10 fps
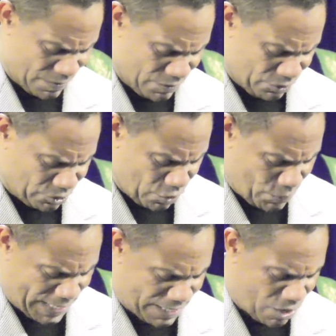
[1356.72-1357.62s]
So
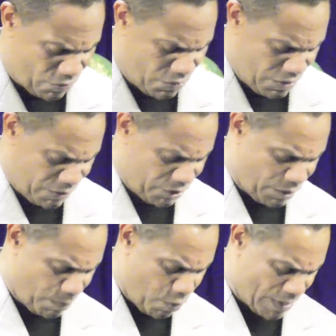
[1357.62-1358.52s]
we go to
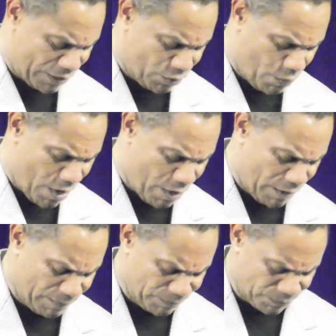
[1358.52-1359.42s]
the point to where
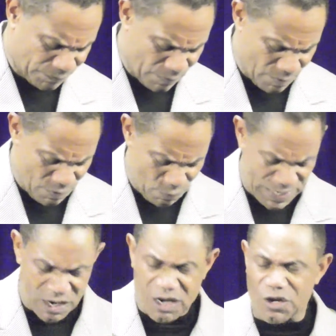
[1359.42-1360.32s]

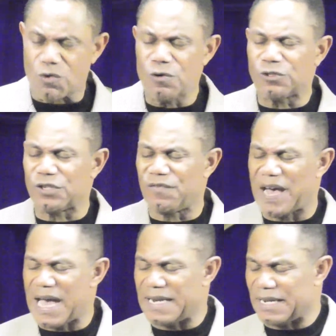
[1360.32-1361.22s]
we are
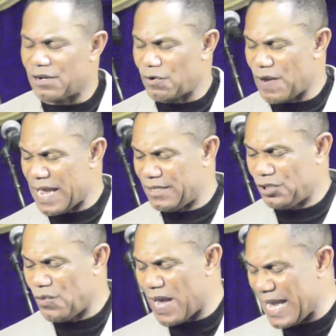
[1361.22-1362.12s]
crucified in Christ.
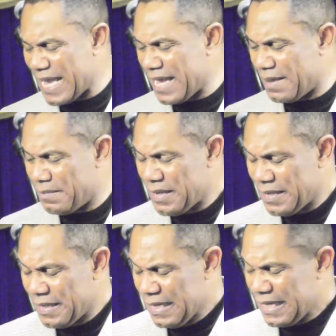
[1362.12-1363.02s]
Who I am
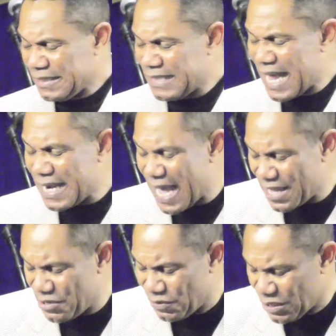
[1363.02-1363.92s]
is not how
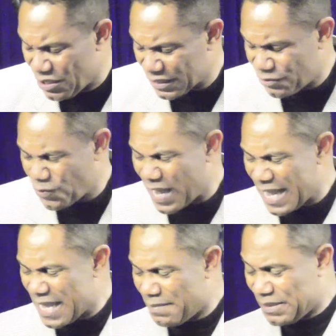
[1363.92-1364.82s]
you look. Who
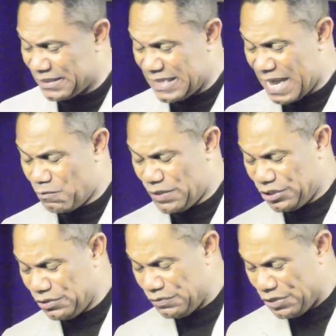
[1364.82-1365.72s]
I am is not
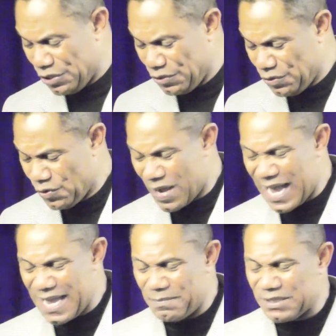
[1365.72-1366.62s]
what you do. Who
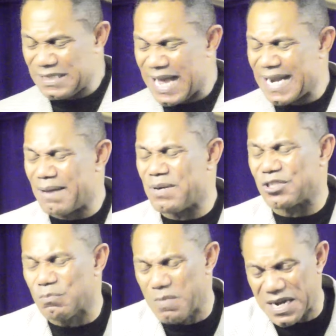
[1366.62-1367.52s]
I am is not how
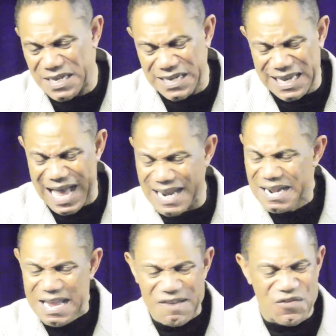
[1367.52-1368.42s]
much money you got.
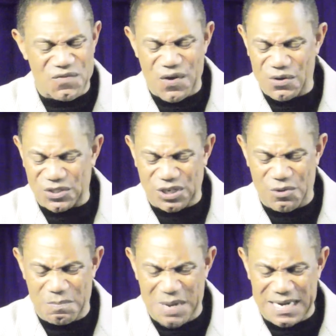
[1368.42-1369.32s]
If you focus
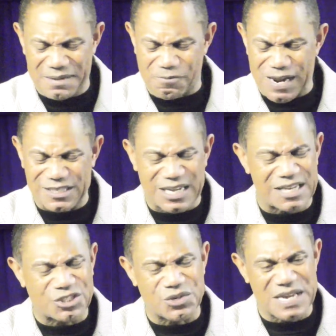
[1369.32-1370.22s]
on money, praise
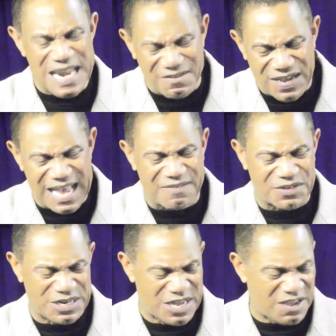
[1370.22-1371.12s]
God, you'll never have
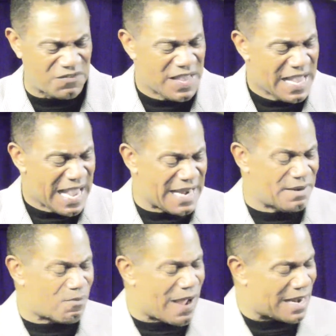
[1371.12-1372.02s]
enough. And
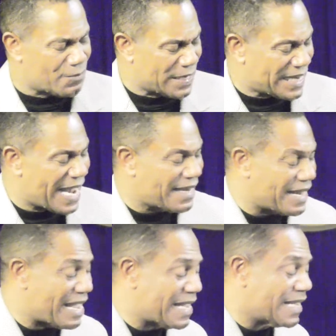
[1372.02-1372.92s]
the problem with that
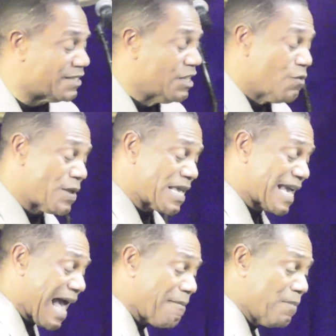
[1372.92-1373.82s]
thing is when you
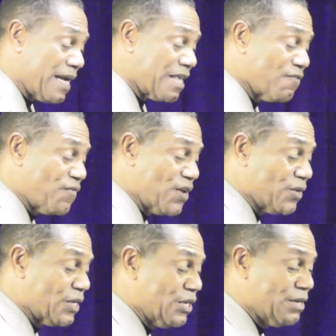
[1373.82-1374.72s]
got money, you feel
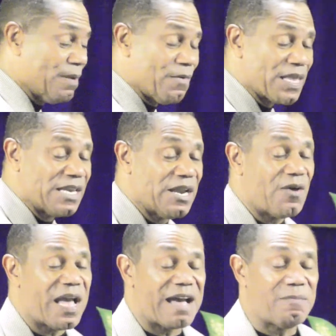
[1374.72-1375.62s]
good. But when you
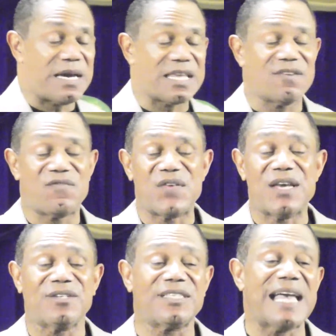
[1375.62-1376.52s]
don't have money, you
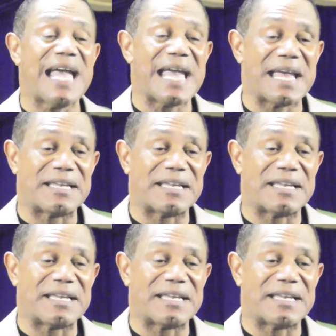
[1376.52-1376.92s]
feel sad.